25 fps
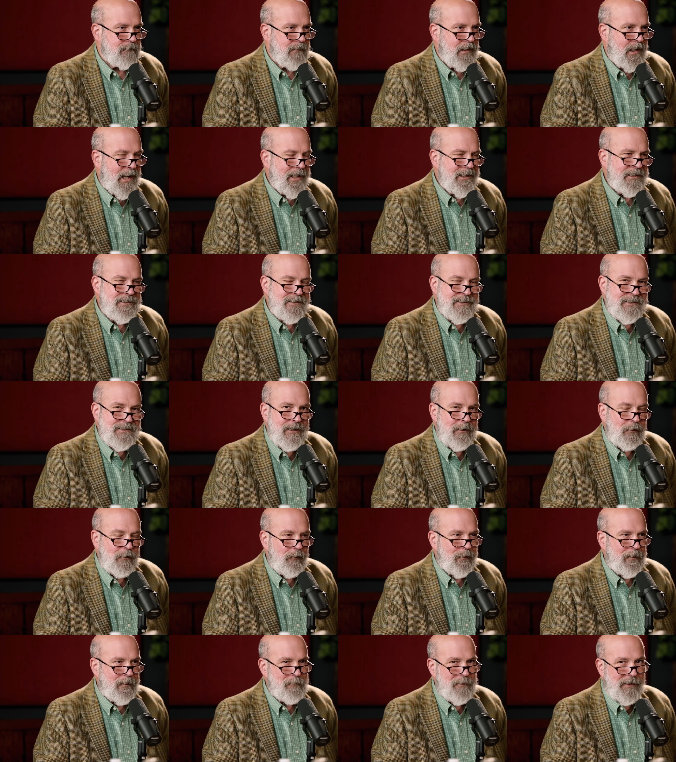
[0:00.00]
I didn't
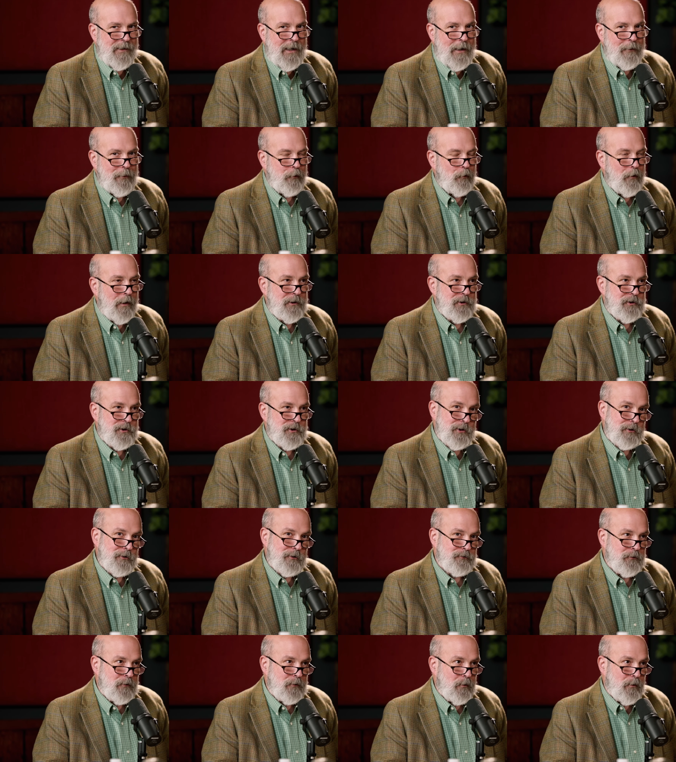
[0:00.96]
tell them that I thought
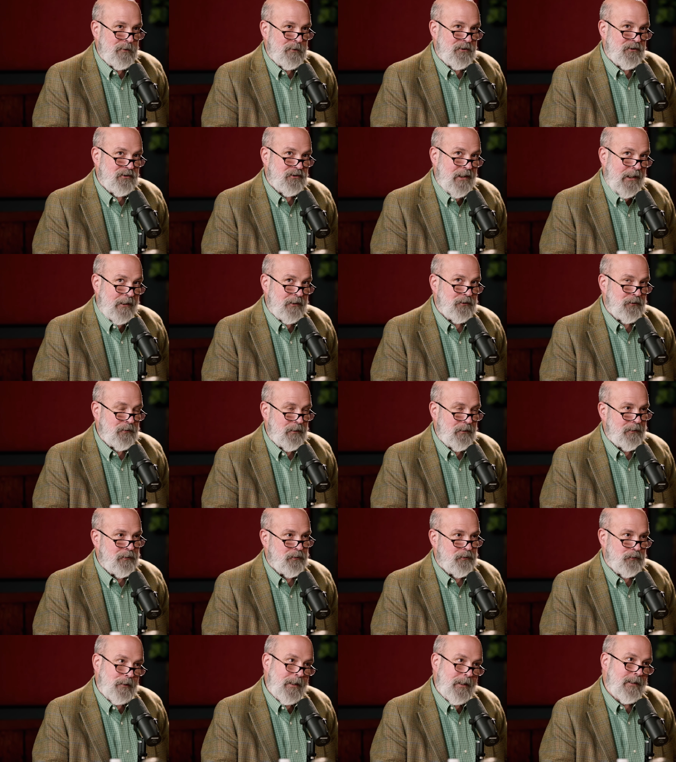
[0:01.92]
children were
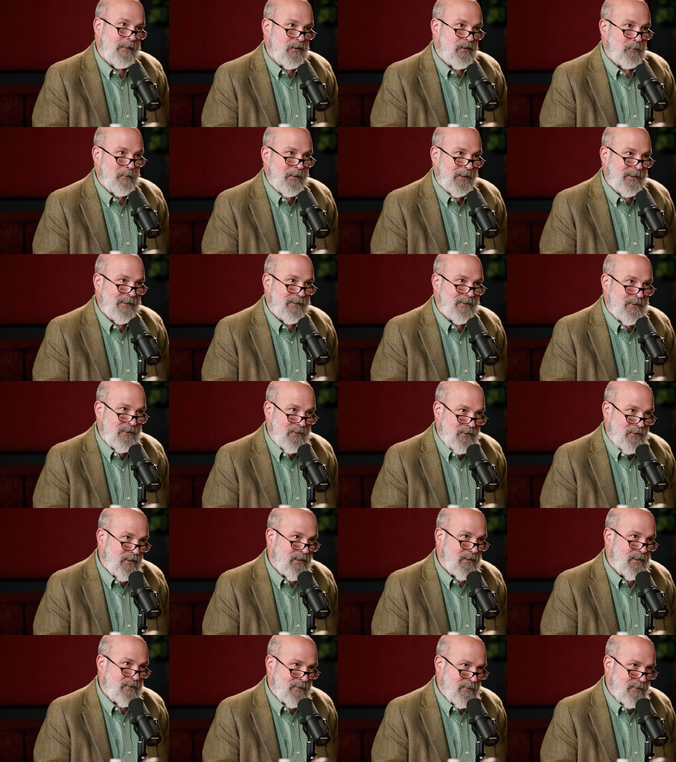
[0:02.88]
sexually transmitted
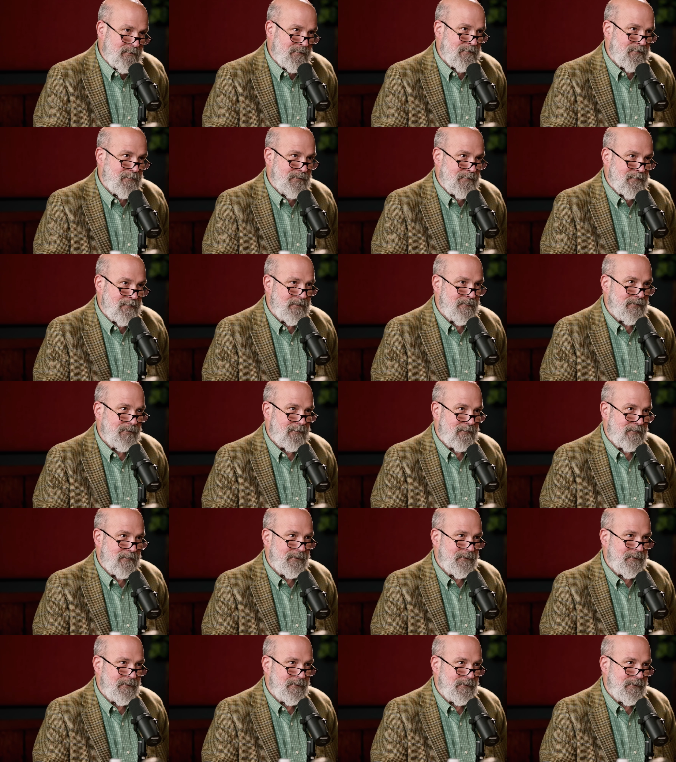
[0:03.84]
diseases.
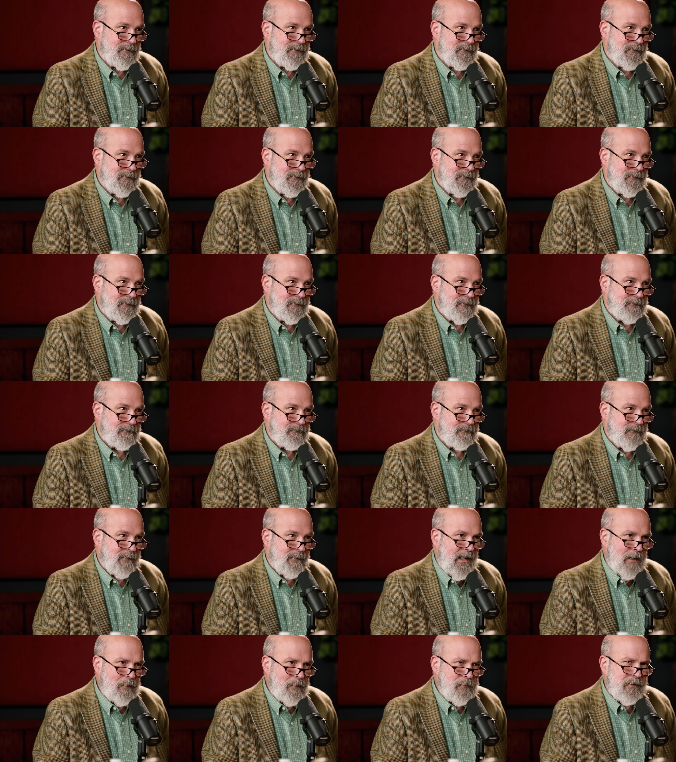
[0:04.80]

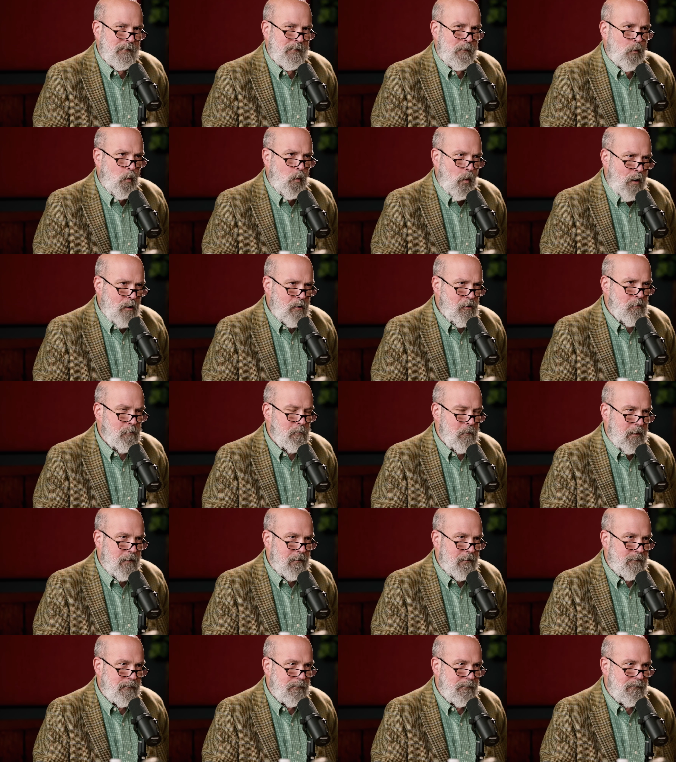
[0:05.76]
I was a worm.